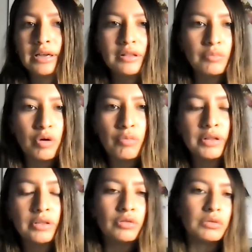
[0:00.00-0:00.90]
in the
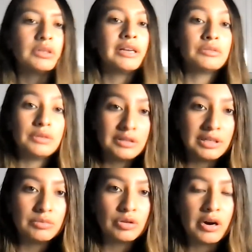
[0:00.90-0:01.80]
moment, there were days when it
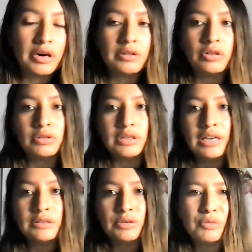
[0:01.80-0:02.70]
seemed hard. There were
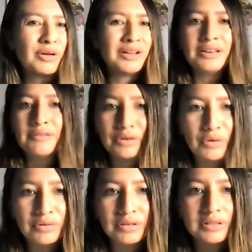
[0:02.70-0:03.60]
days when you probably didn't even
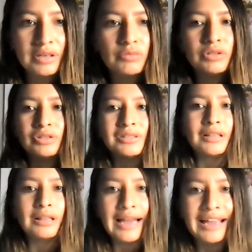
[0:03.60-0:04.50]
notice. It was just
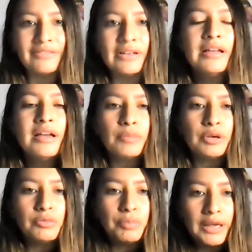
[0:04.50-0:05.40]
life, but
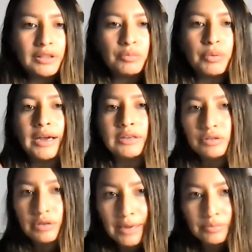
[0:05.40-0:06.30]
you paid the price.
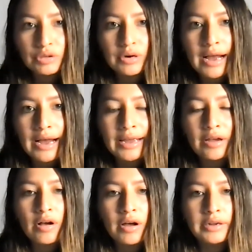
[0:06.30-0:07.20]
You kept your eye
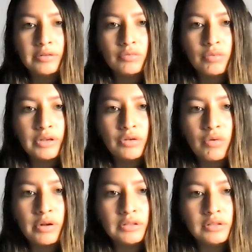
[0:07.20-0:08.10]
on what you
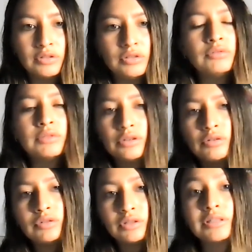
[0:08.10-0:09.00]
wanted to do, and
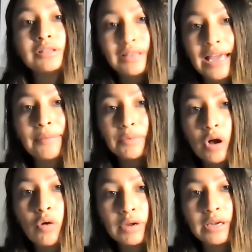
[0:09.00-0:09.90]
you just kept
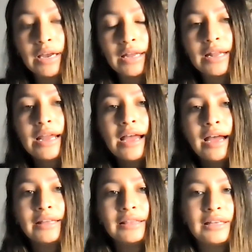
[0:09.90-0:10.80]
going. And
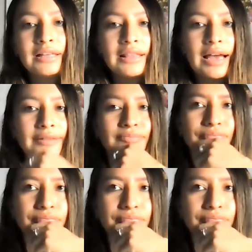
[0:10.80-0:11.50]
I think that